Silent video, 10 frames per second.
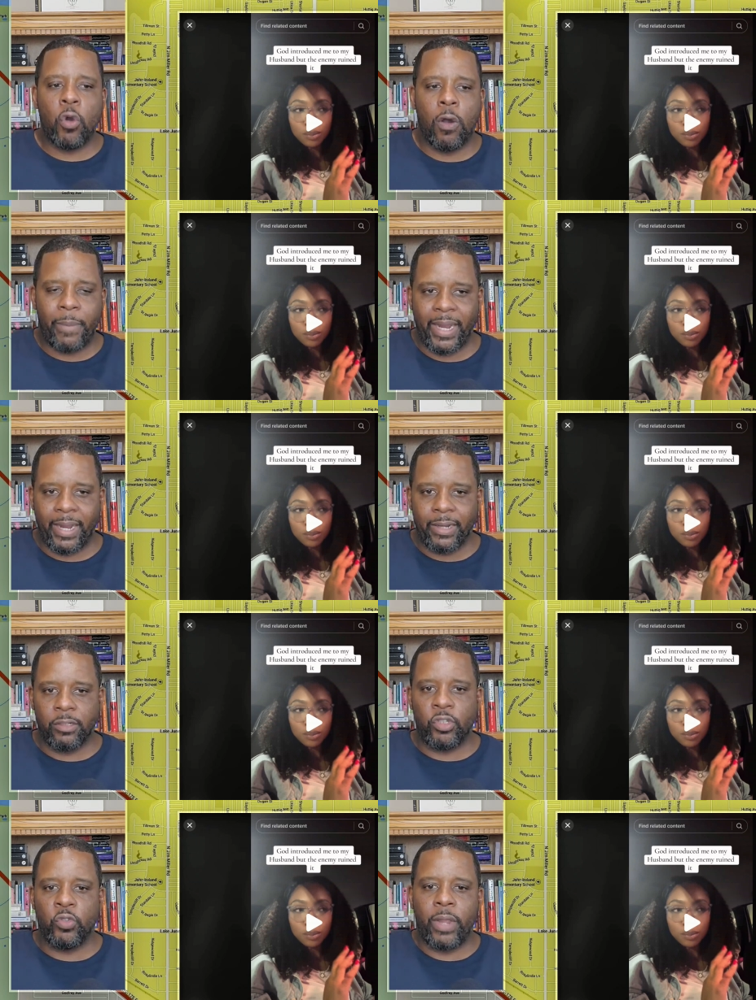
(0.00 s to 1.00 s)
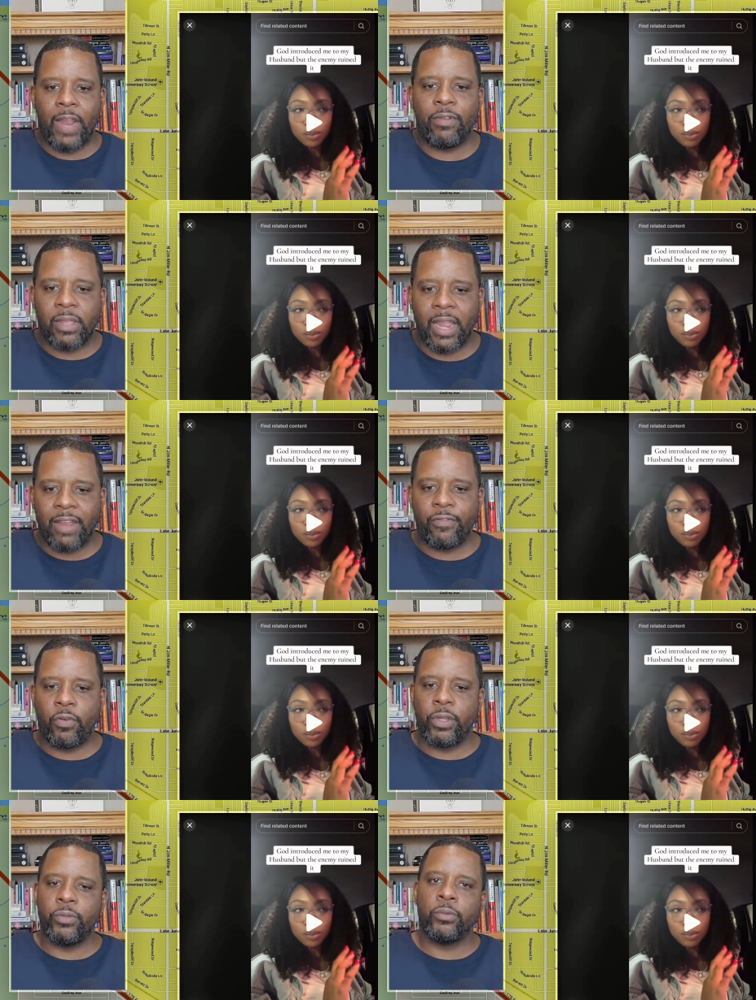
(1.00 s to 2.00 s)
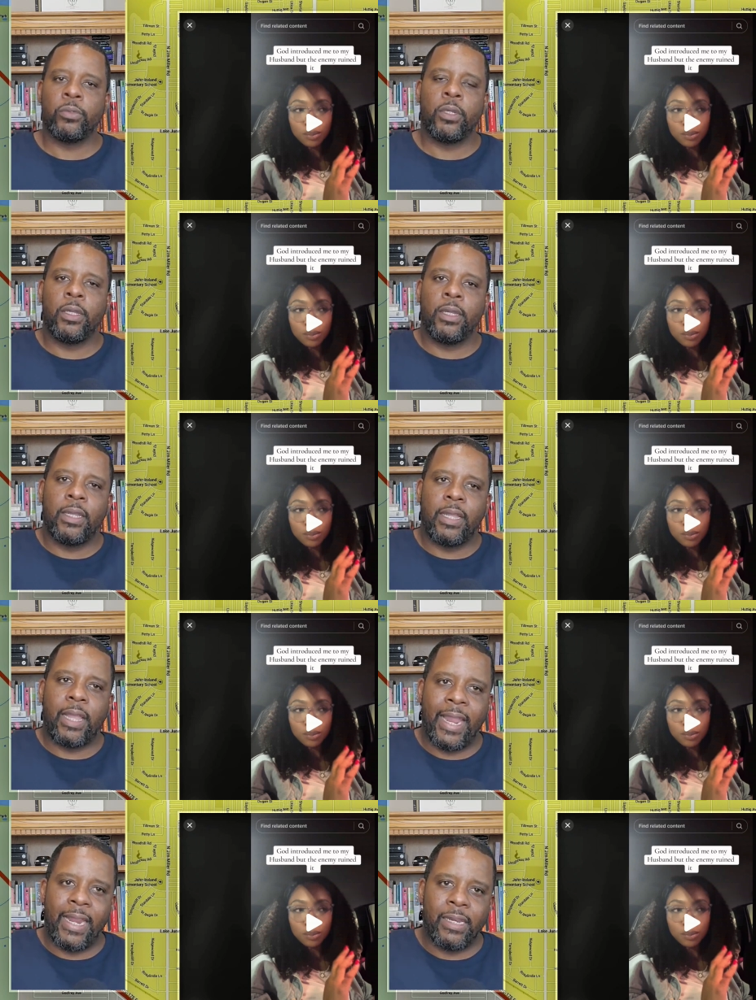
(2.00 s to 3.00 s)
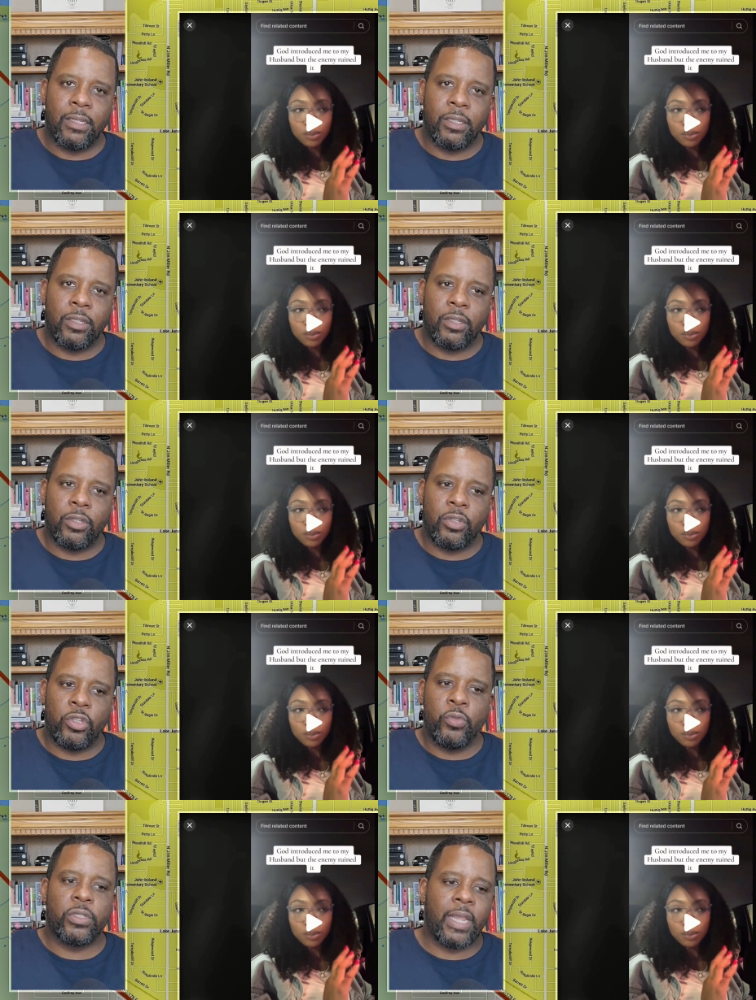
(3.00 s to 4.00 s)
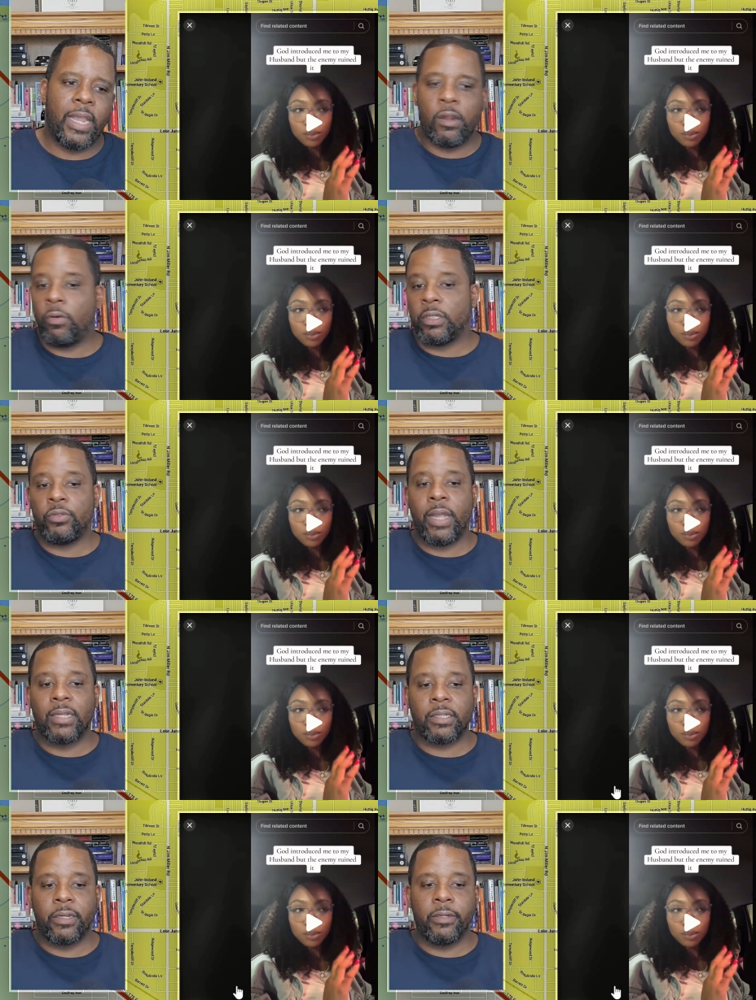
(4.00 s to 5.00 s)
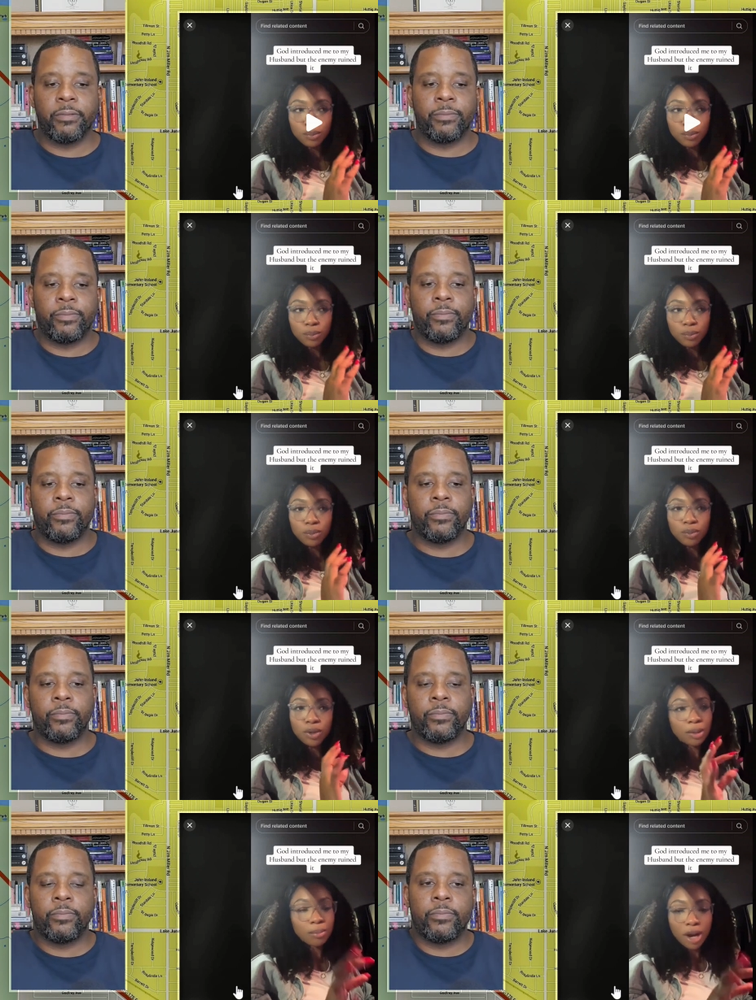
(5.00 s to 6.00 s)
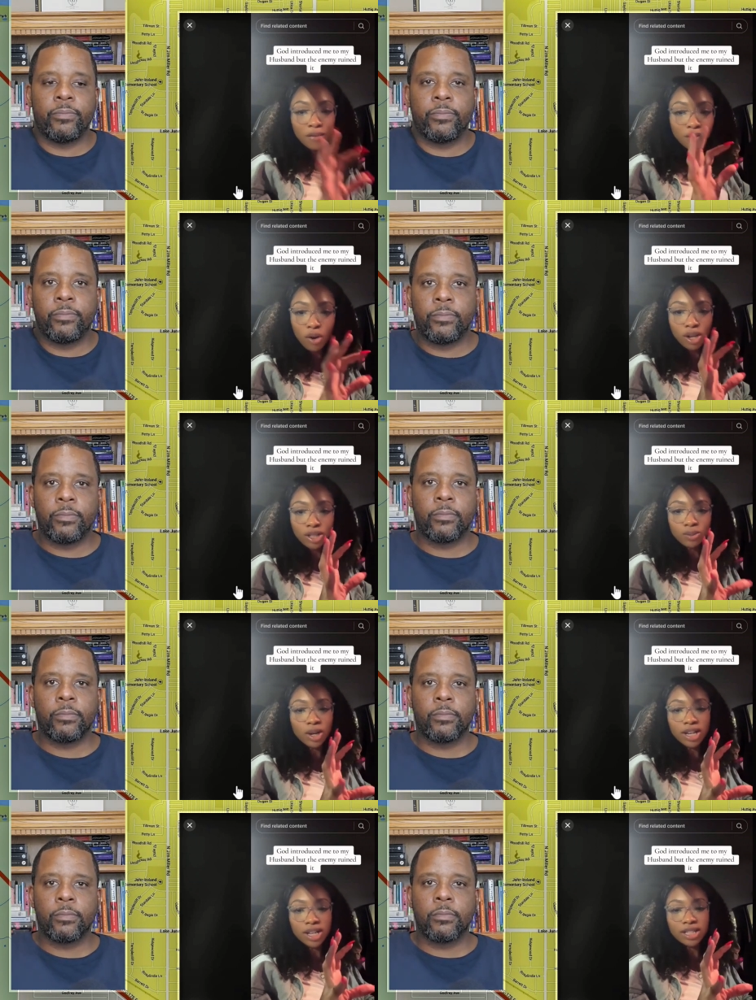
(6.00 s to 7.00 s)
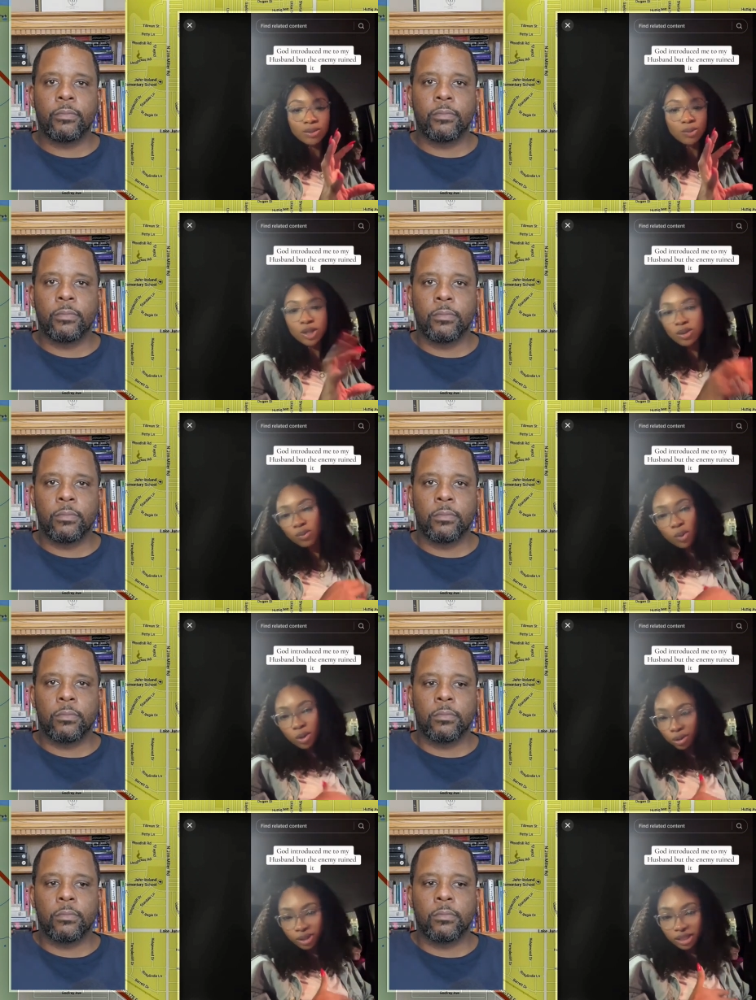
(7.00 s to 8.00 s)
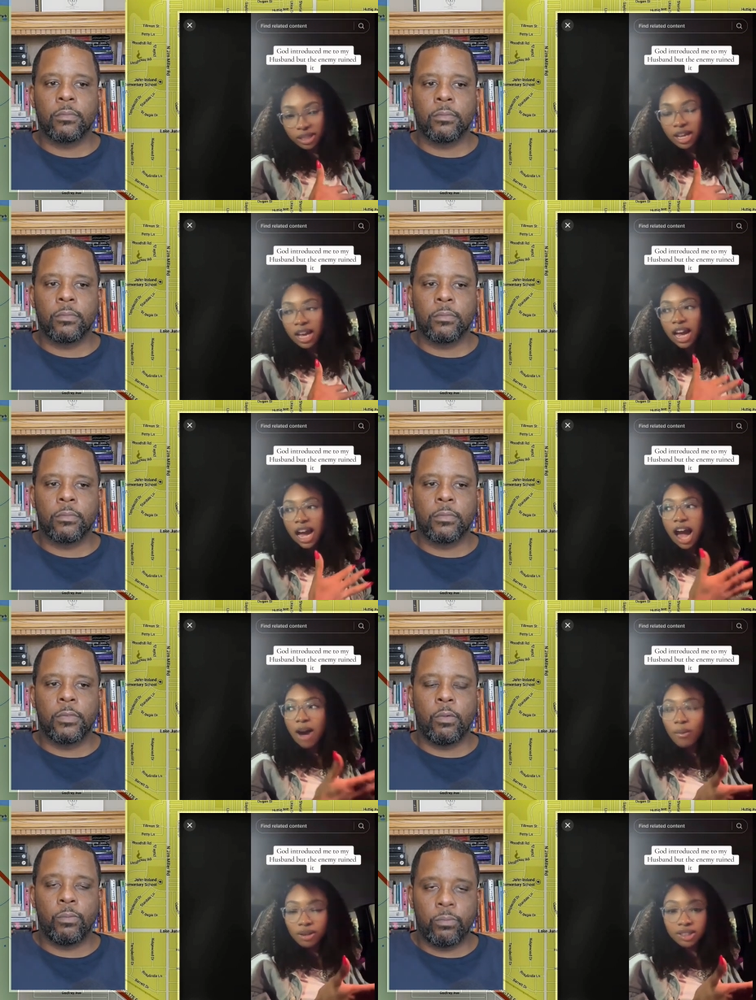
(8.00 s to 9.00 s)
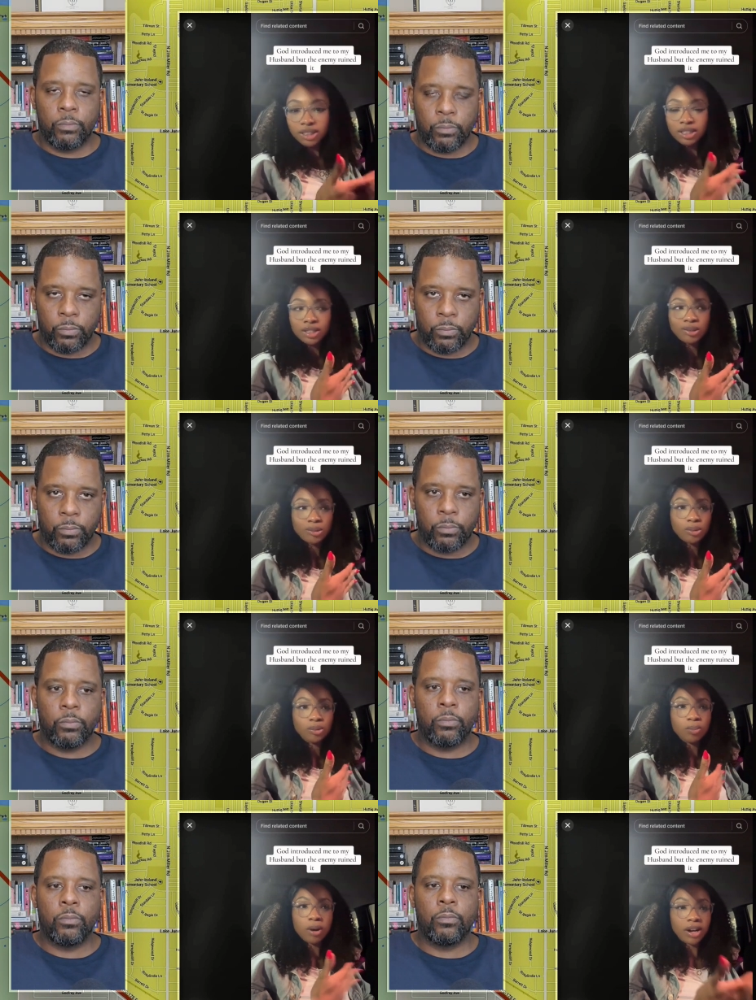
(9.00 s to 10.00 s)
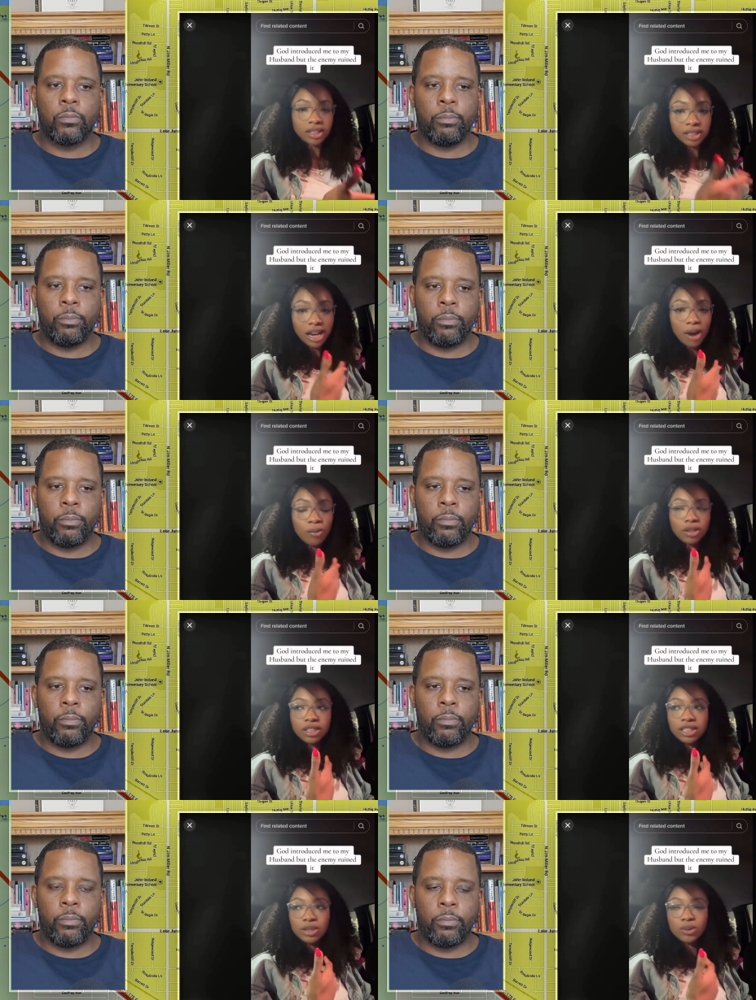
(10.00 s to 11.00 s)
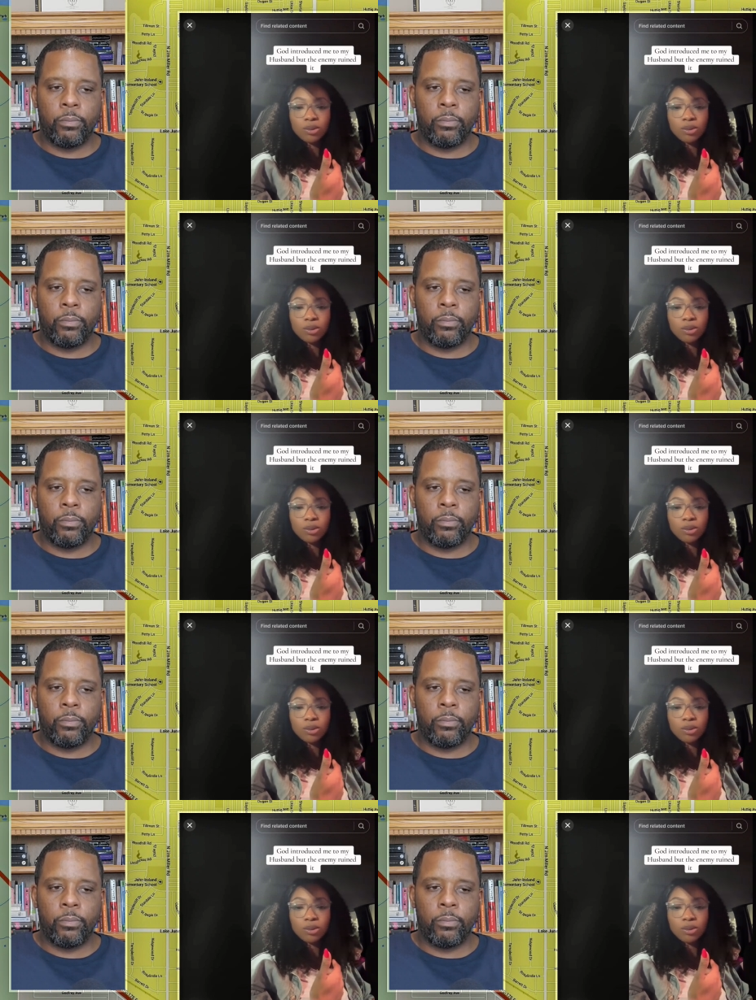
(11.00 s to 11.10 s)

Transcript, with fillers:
Speaker 1: your man, do everything for you. And you said no because you got scared
Speaker 2: what my focus was was worldly. I wanted to party. I wanted